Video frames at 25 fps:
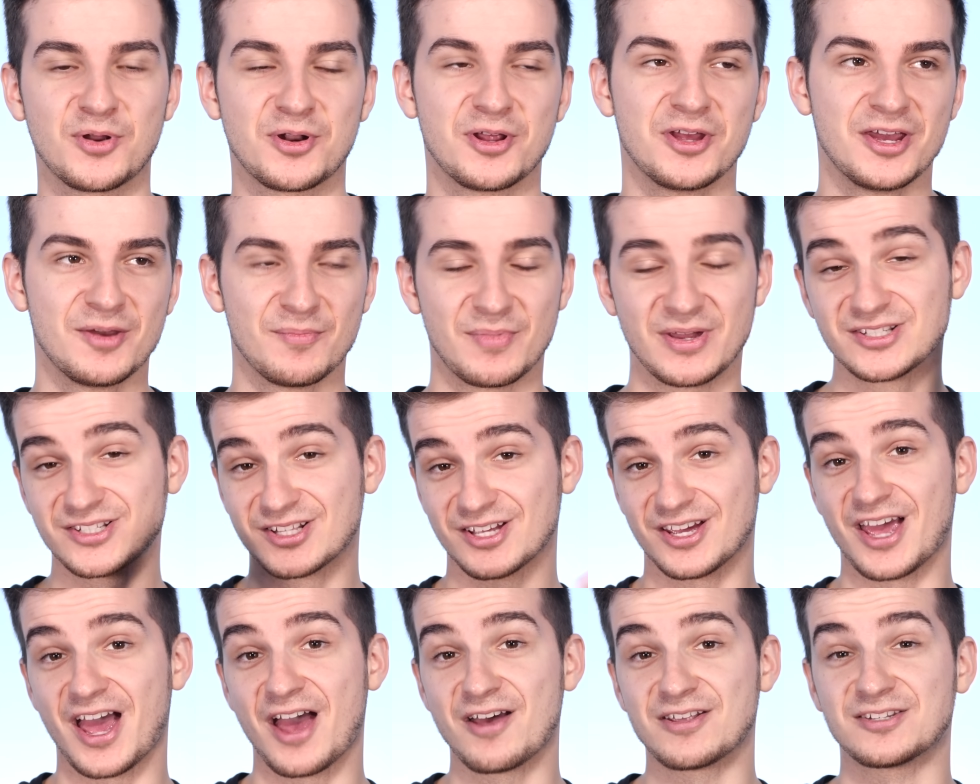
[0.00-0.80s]
but
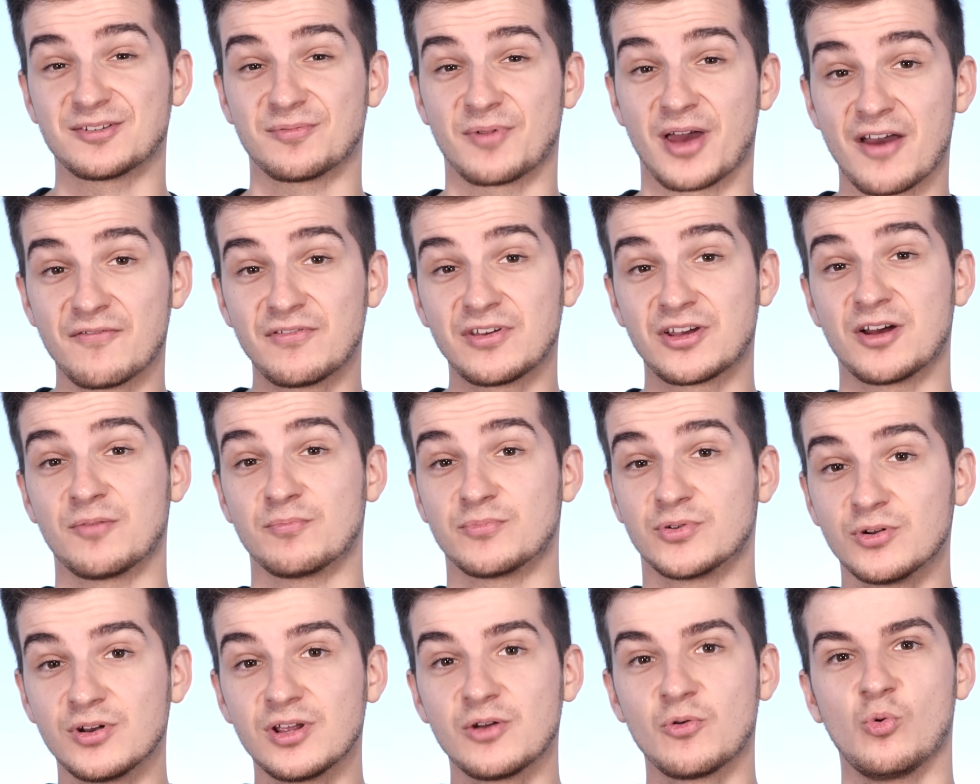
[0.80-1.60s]
basically some heavy
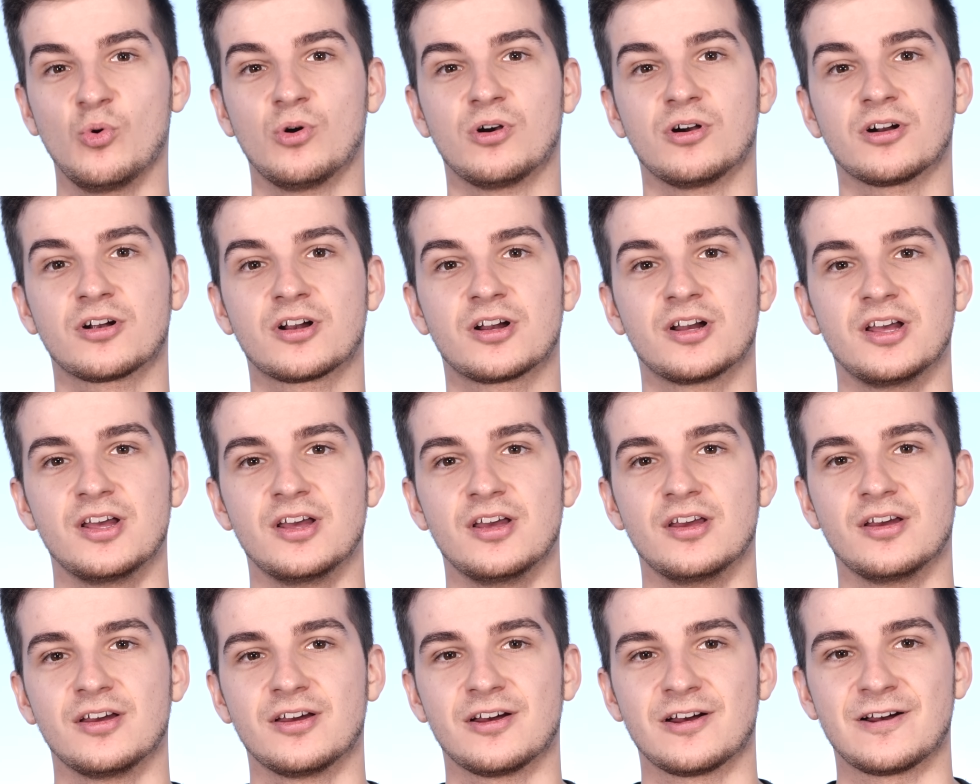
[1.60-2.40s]
computing work,
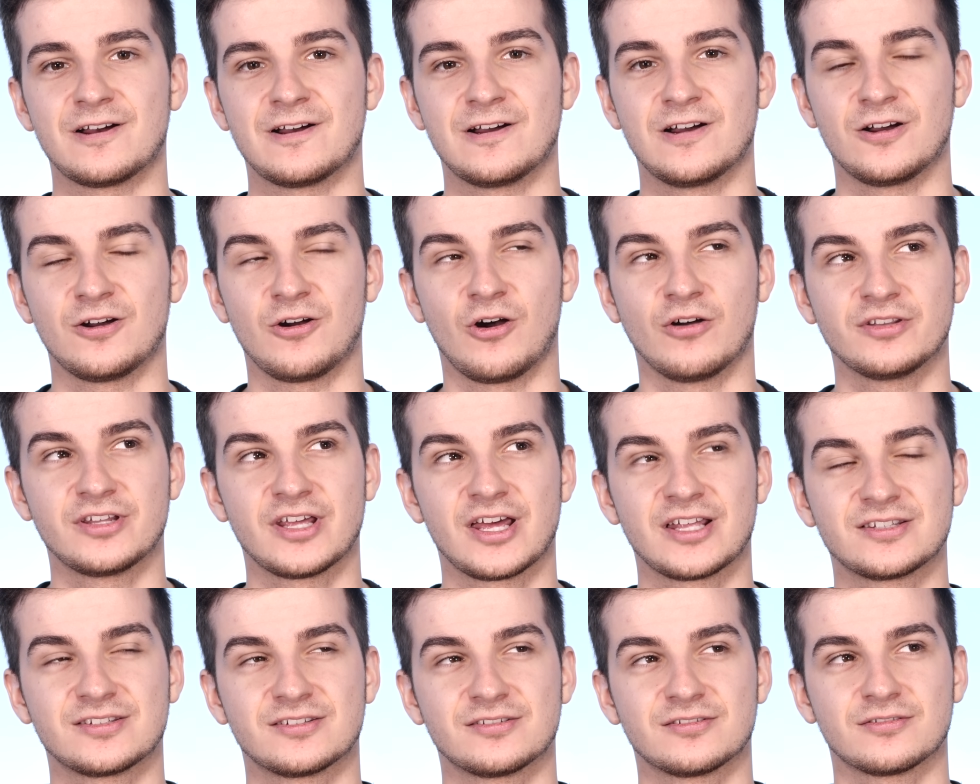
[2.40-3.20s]
uh, on
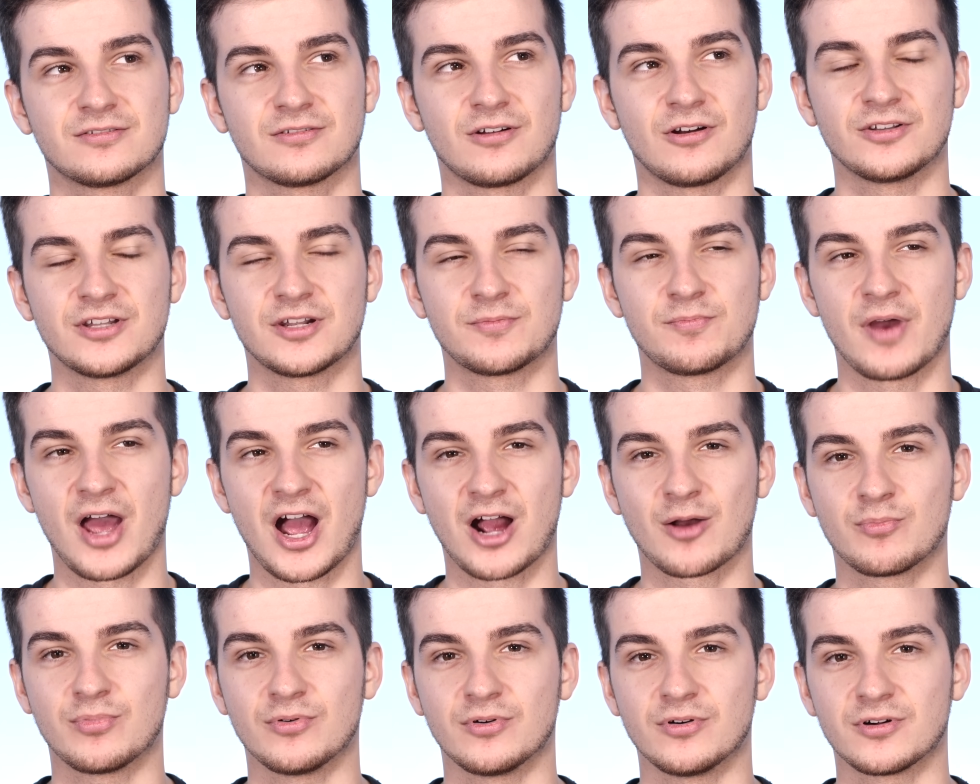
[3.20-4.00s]
that on that
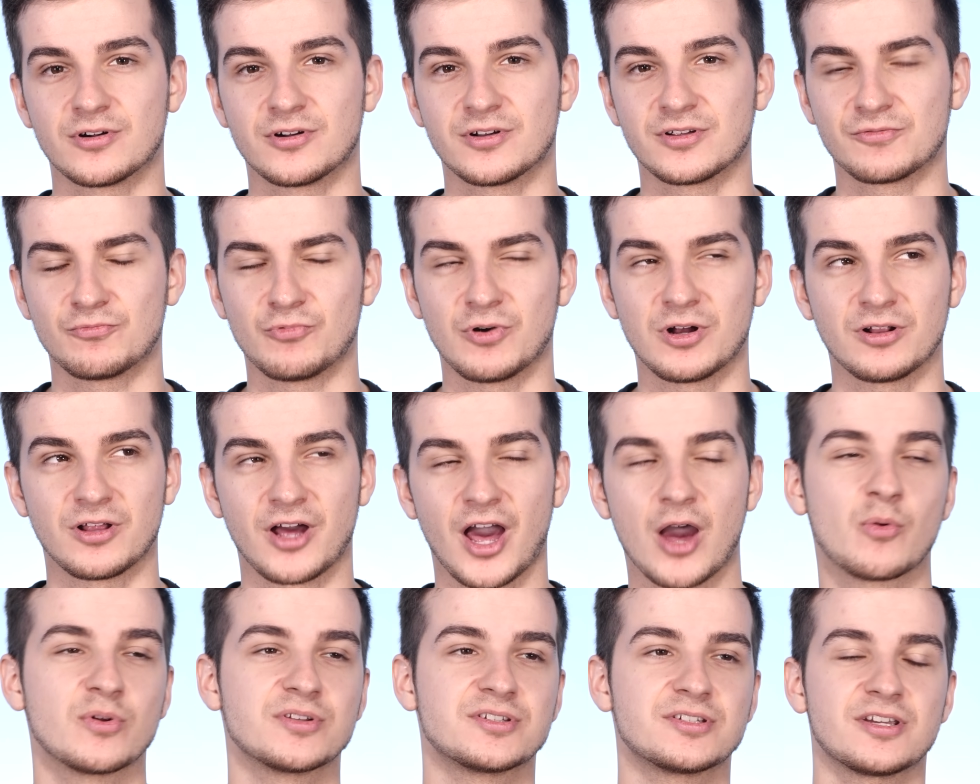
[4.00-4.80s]
MacBook, well,
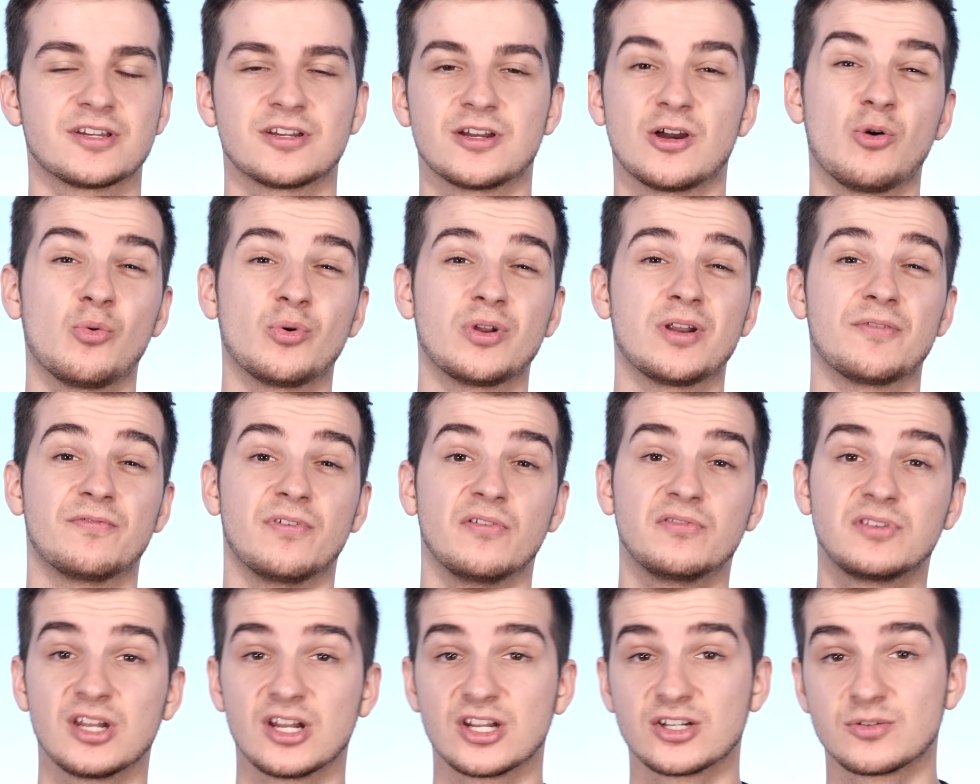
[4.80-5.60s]
I would say go with a
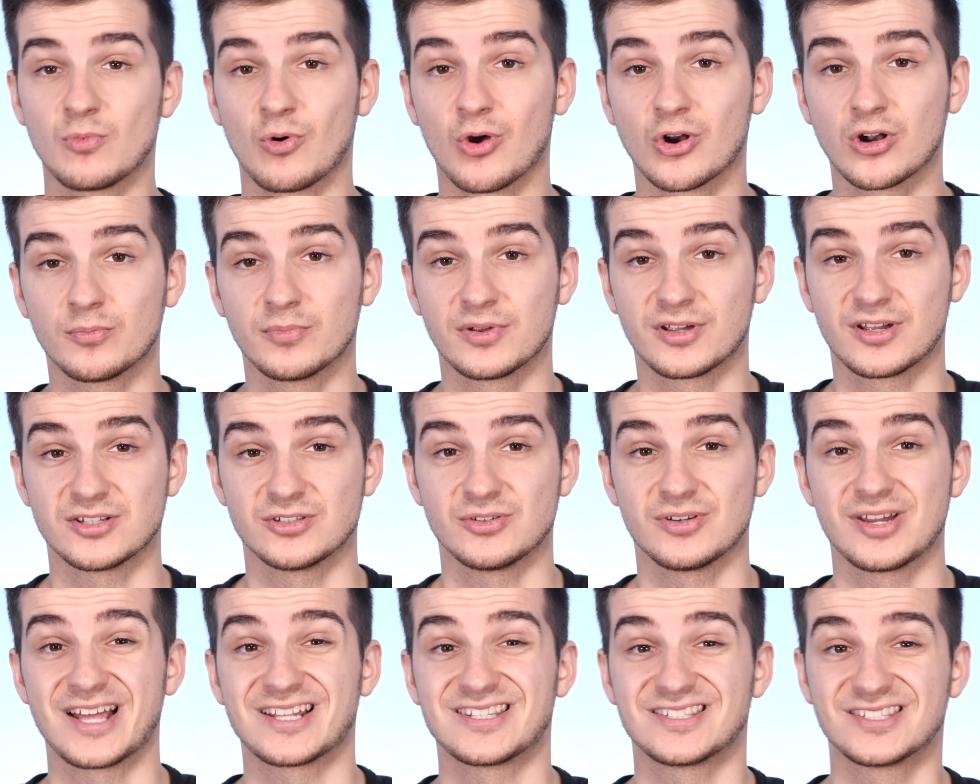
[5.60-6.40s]
15-inch model
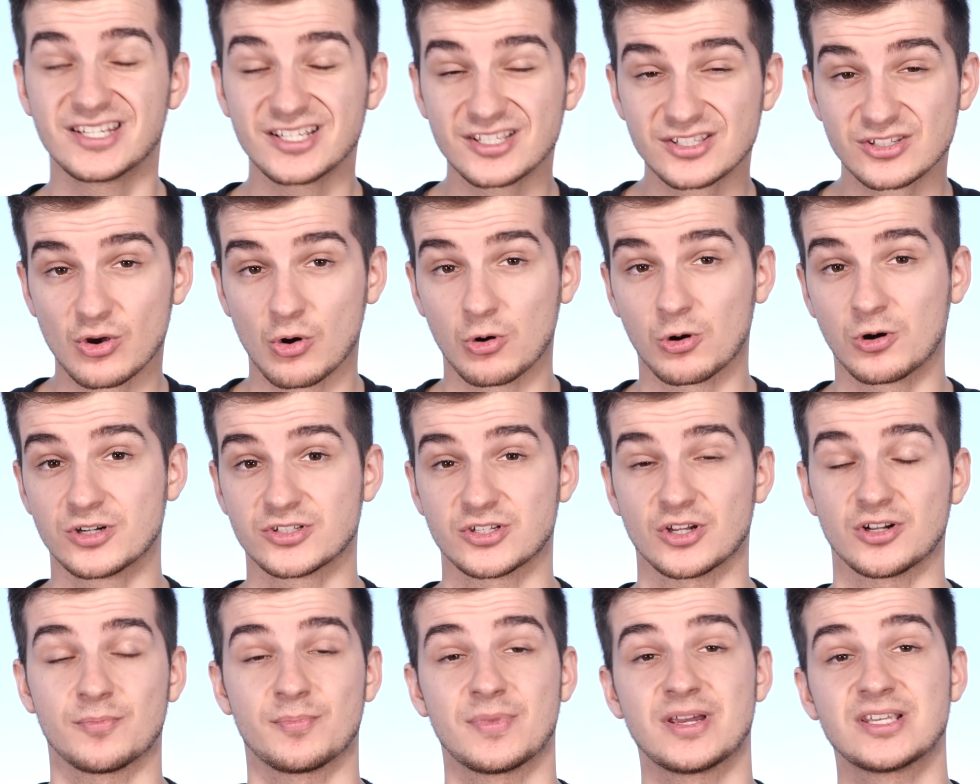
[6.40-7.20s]
because you get six
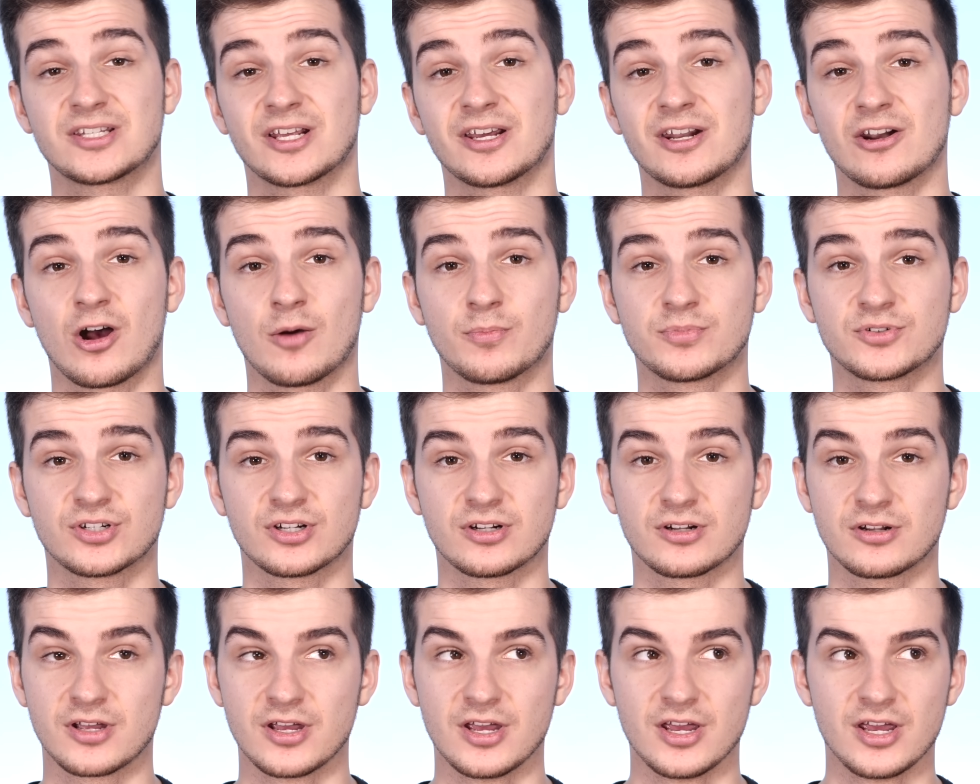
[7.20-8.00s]
cores on the baseline
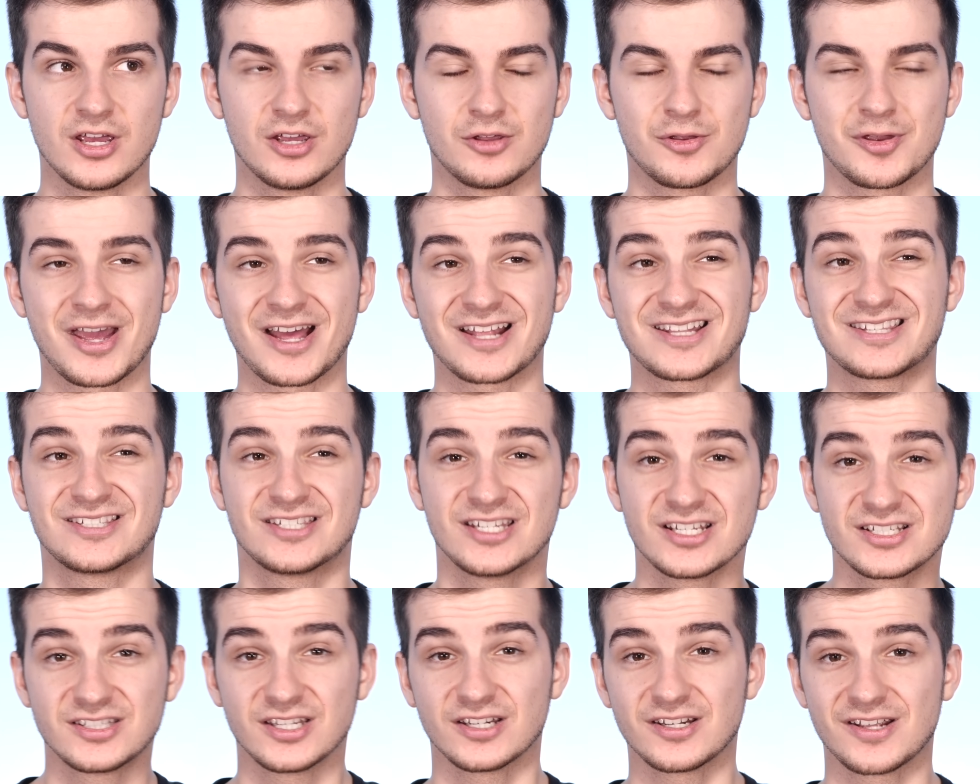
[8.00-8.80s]
option. You get
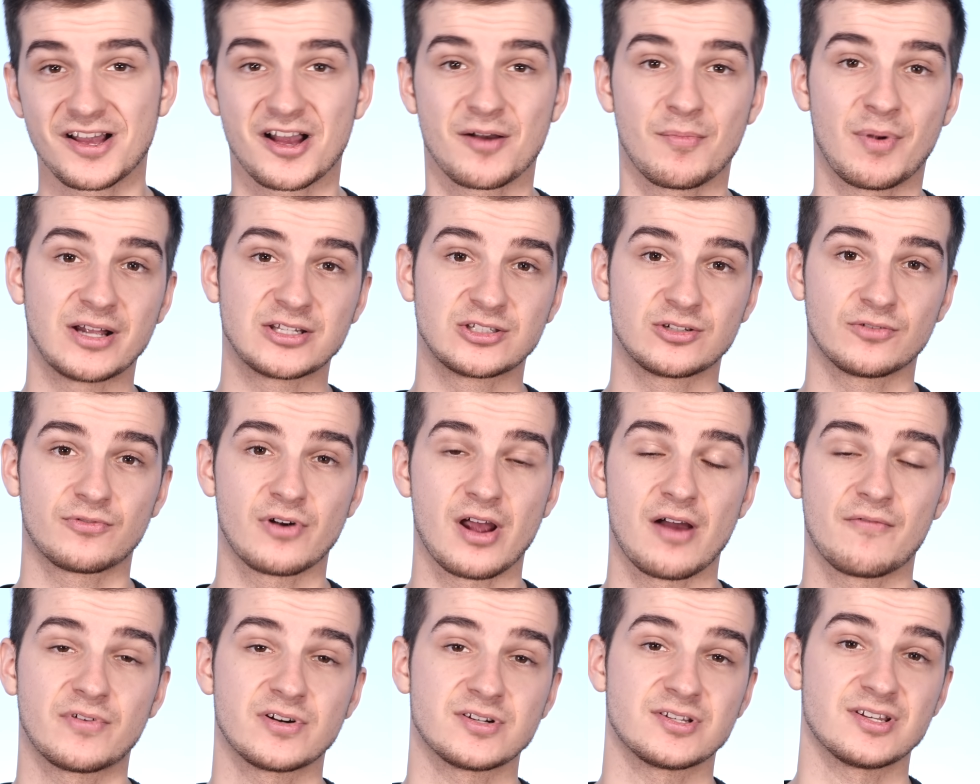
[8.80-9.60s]
16 gigabytes of
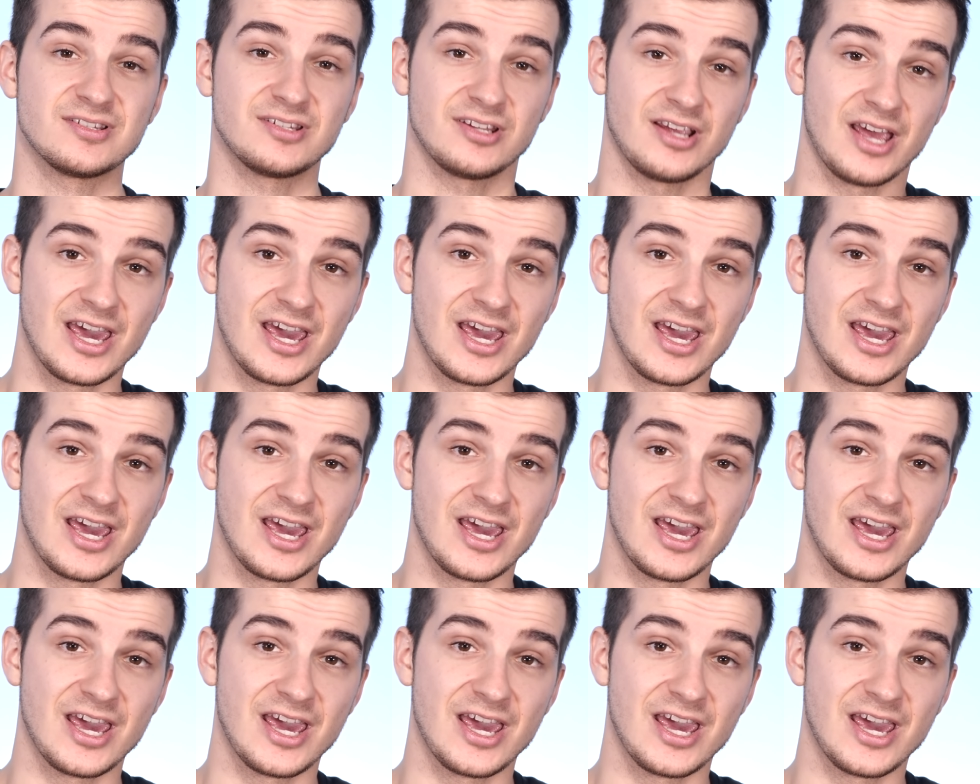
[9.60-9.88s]
RAM versus